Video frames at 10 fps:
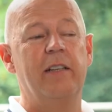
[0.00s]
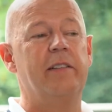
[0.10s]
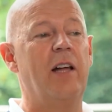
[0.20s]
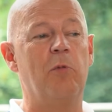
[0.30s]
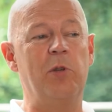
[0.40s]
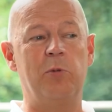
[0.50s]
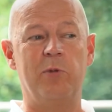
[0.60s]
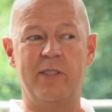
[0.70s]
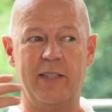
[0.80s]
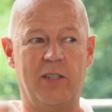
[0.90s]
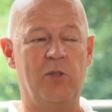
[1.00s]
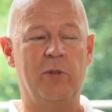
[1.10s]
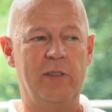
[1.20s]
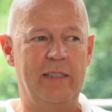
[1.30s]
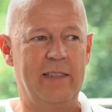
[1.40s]
Now we do
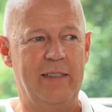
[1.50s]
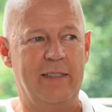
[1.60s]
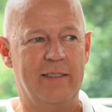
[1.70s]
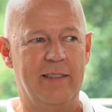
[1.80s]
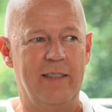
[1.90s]
secure DNS.